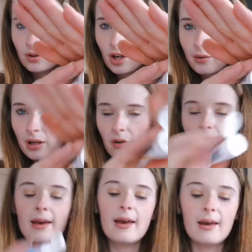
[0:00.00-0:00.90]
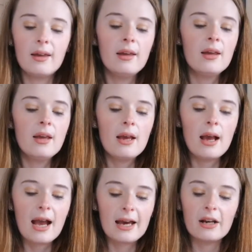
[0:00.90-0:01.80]
going on there.
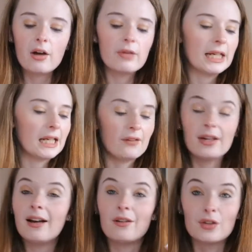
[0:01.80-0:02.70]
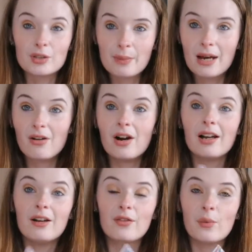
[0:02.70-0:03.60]
And I really love it. I love the smell. I
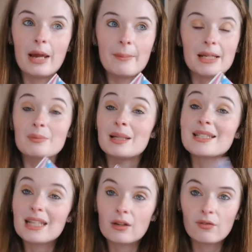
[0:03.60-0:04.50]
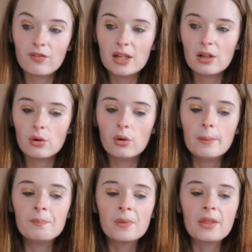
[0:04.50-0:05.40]
love the way it makes my skin feel.
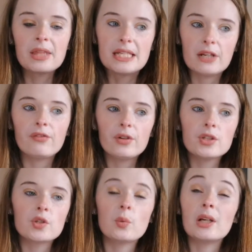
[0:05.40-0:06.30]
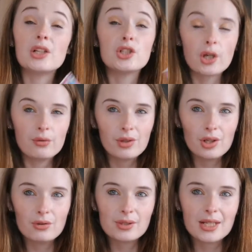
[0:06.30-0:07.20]
The difference when I don't
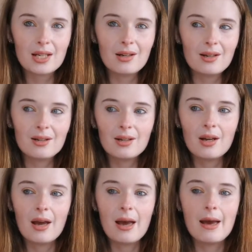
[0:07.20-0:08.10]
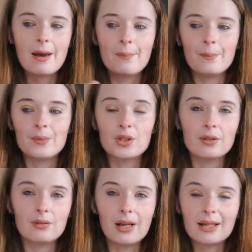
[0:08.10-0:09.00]
use it,
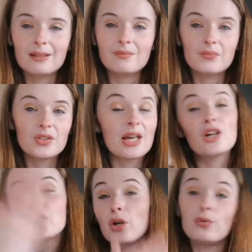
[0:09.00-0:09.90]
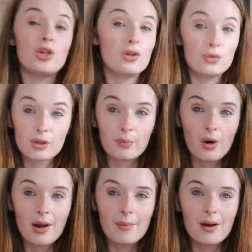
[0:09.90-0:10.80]
like say I don't use a
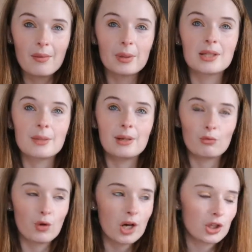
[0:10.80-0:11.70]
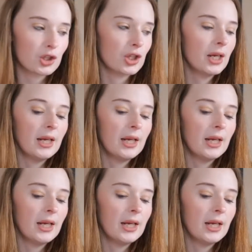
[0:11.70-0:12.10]
primer because I'm in a rush,